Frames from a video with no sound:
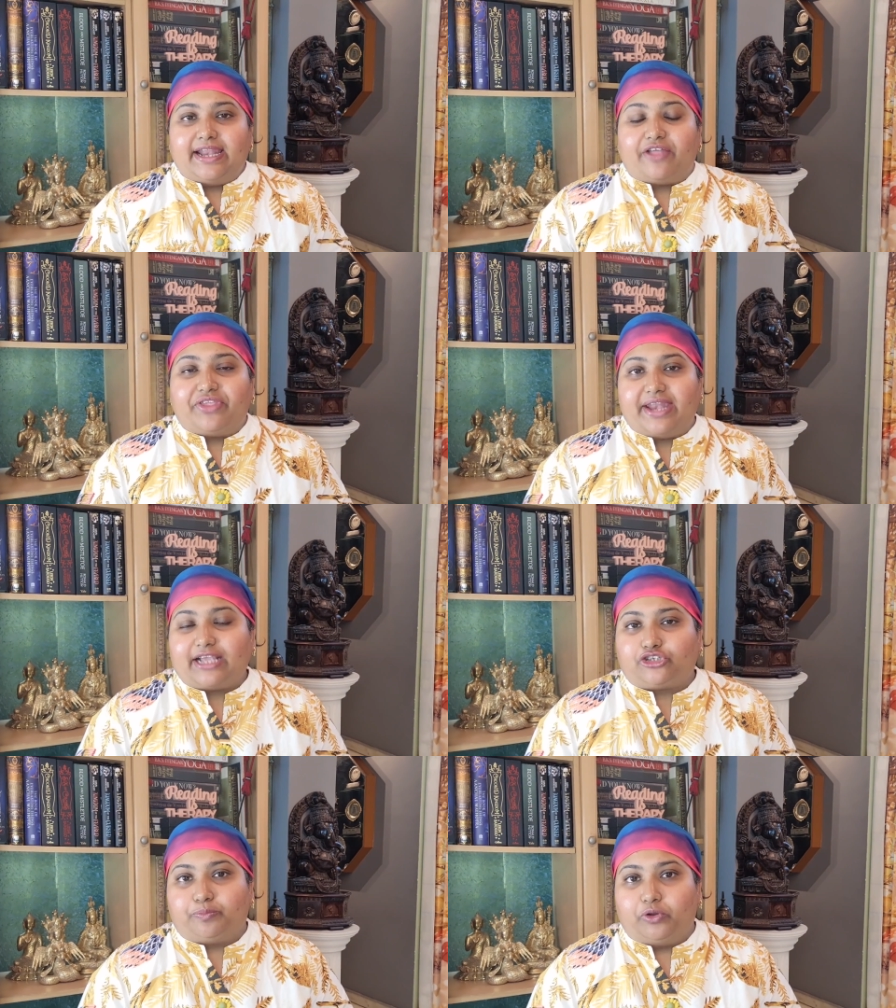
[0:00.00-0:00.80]
Now, the
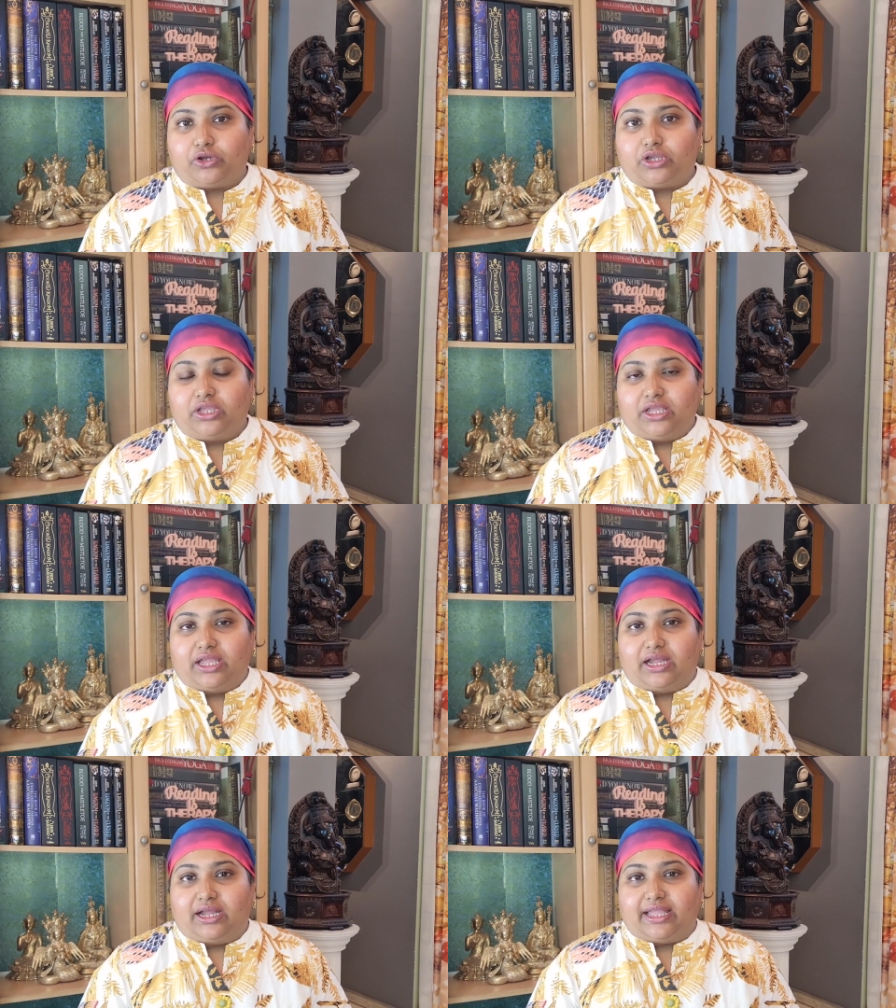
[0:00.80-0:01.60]
next book
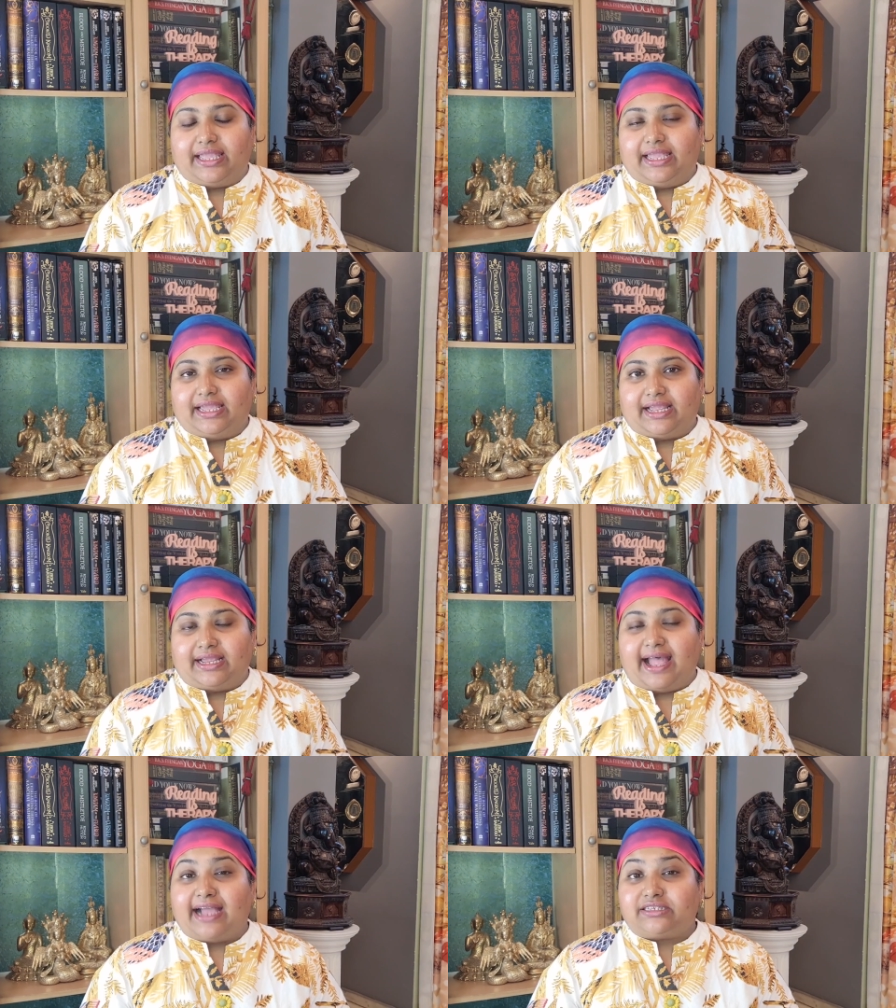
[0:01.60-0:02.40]

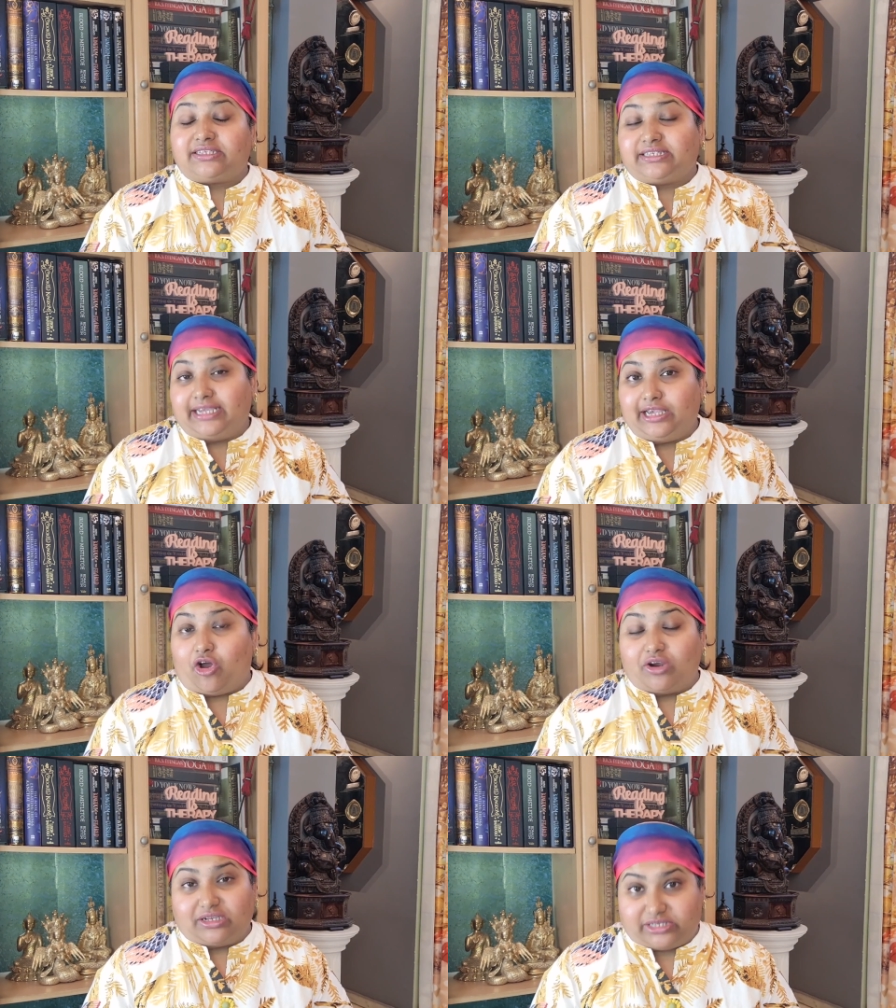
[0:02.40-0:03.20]
has sea
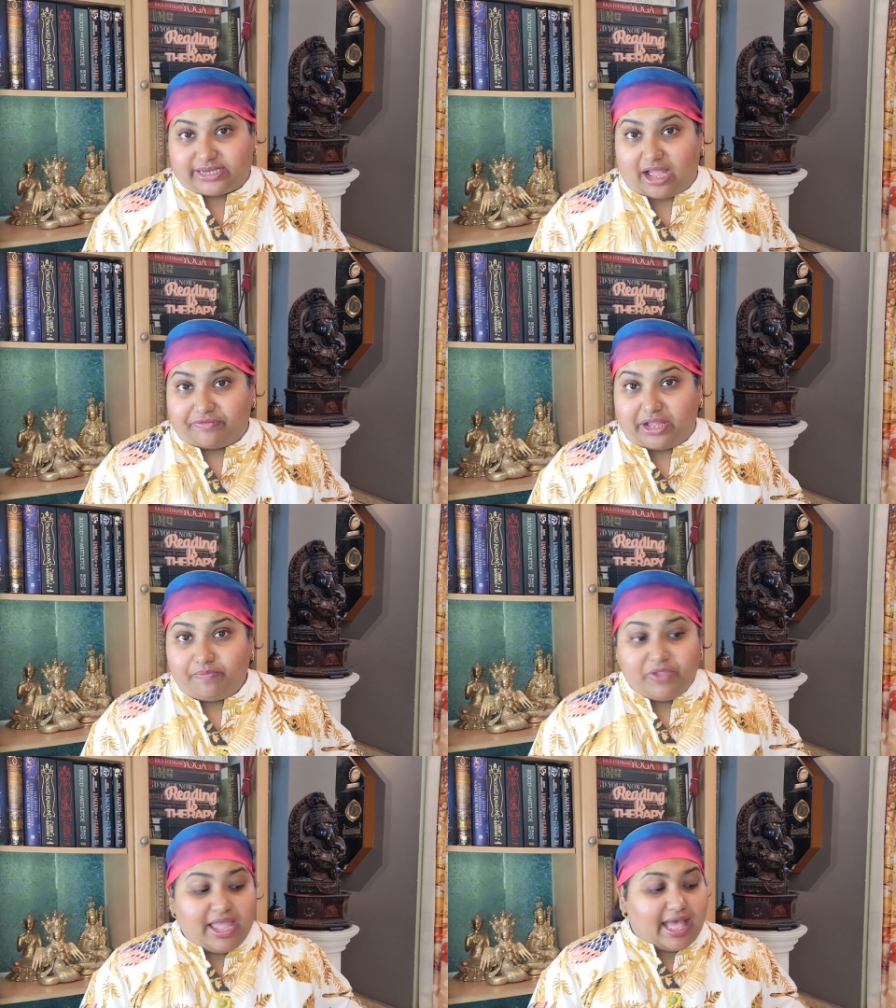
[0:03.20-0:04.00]
on its
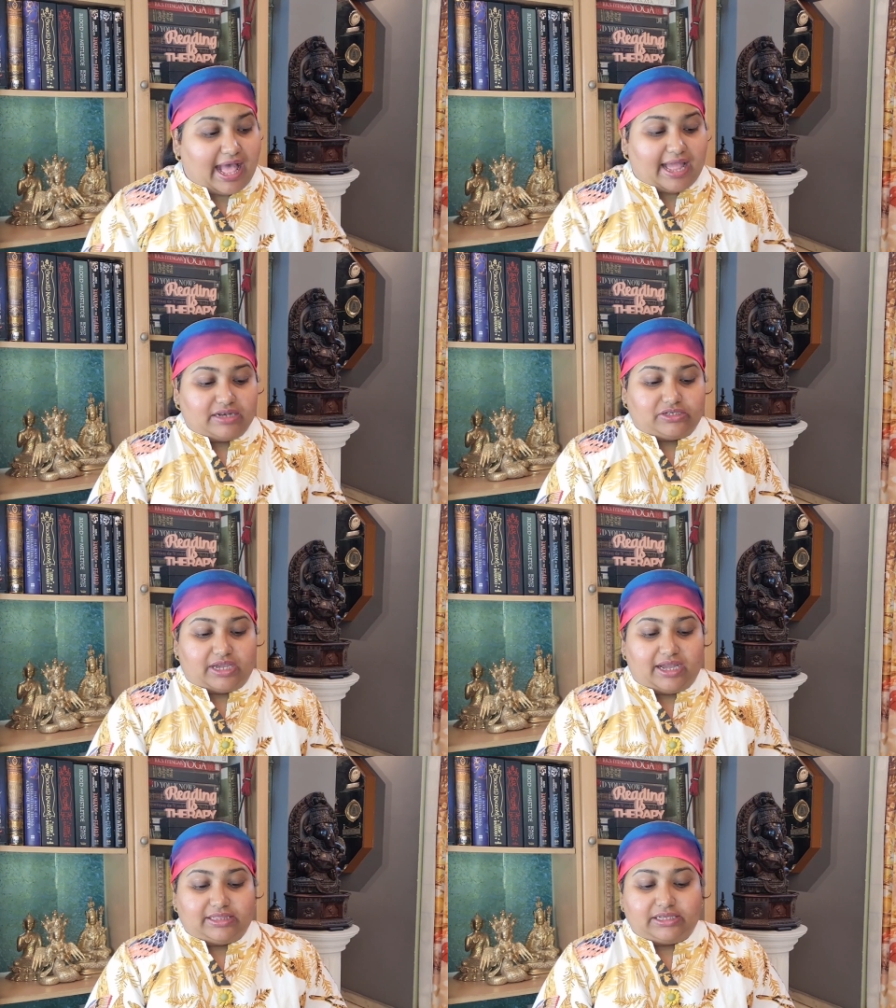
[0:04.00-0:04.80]
cover, and
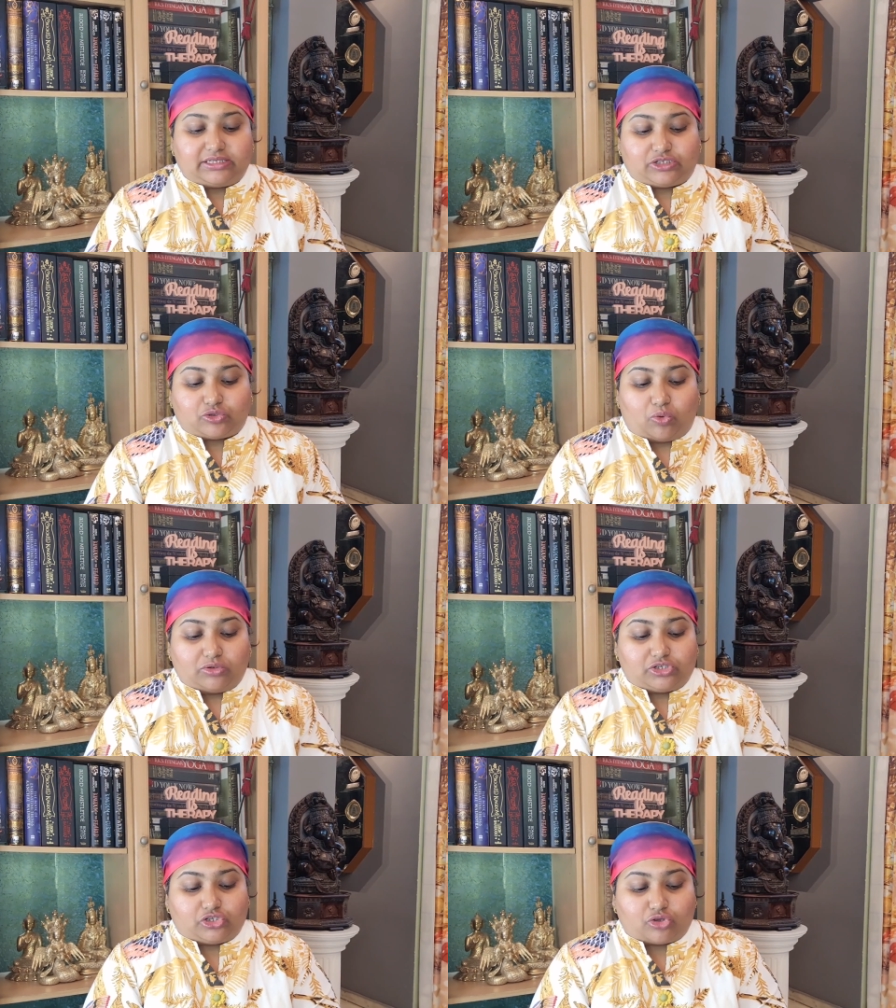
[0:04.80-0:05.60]
this is
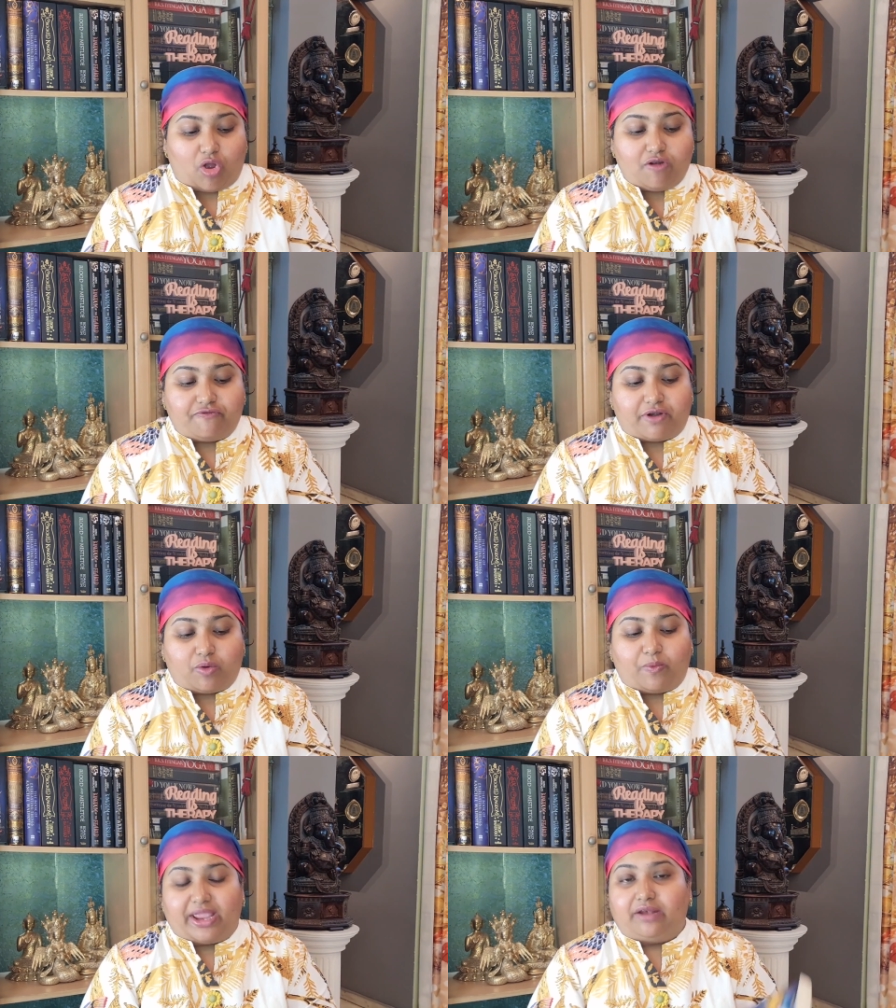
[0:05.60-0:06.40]
called Song for
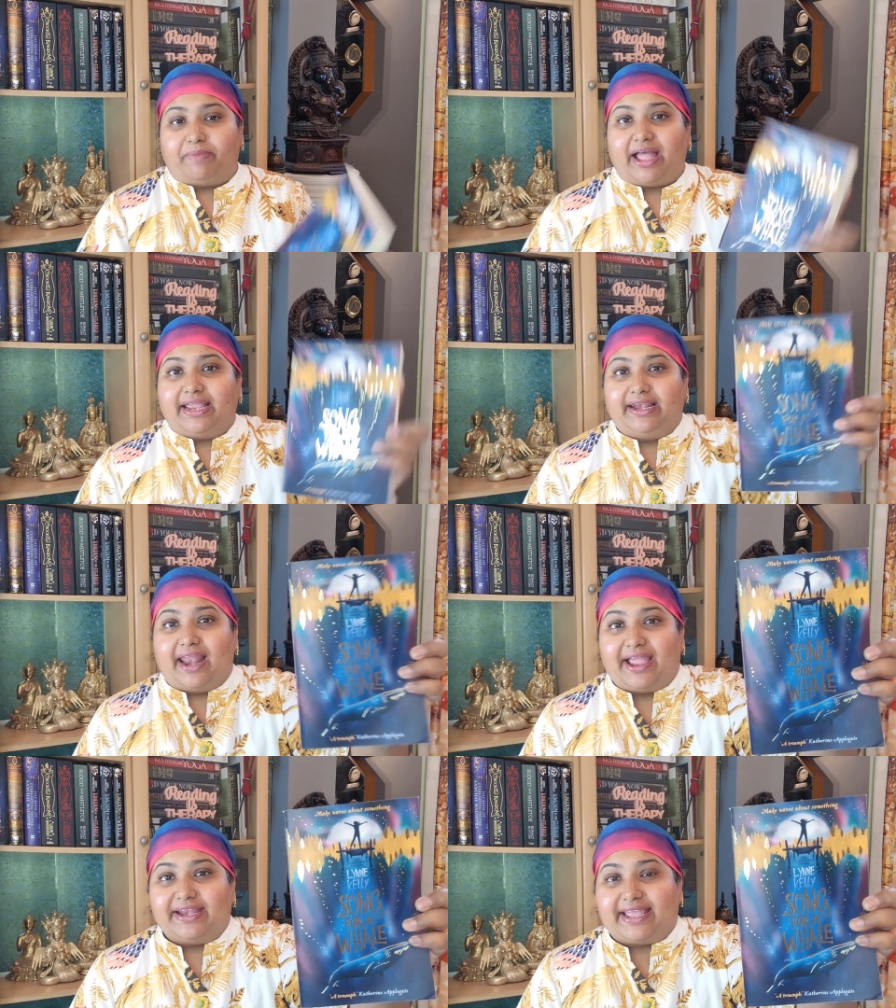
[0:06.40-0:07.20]
a Whale by
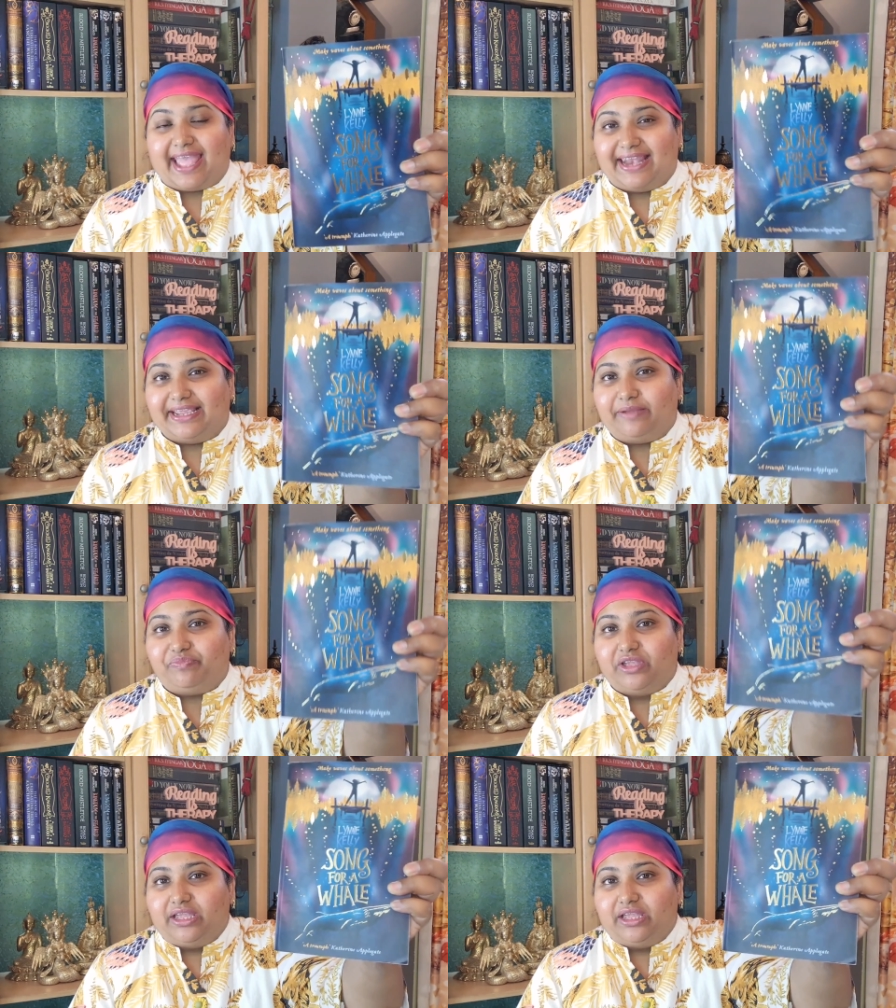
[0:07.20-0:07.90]
Lion Kelly.